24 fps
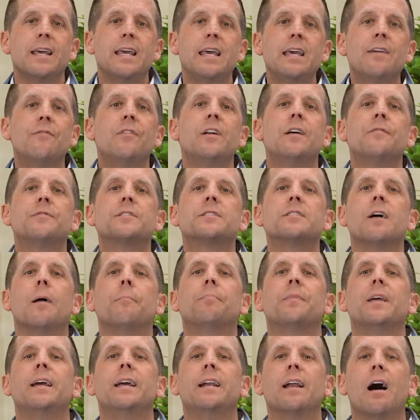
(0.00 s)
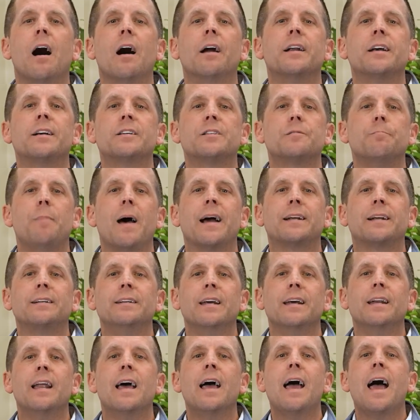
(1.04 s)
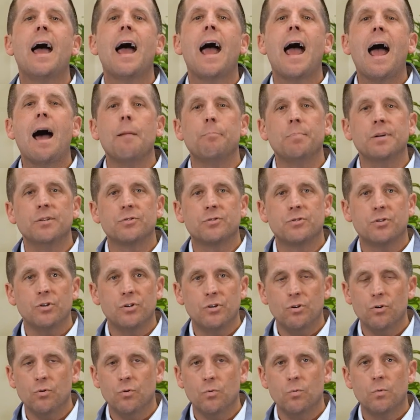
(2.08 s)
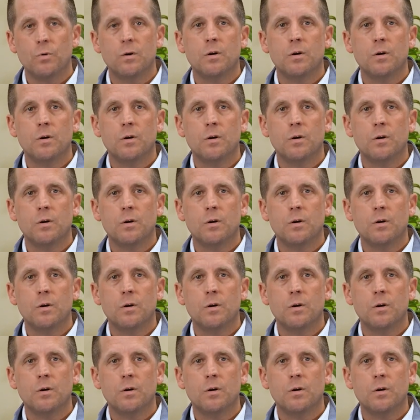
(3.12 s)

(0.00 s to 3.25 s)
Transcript: even if something unexpected happens to you.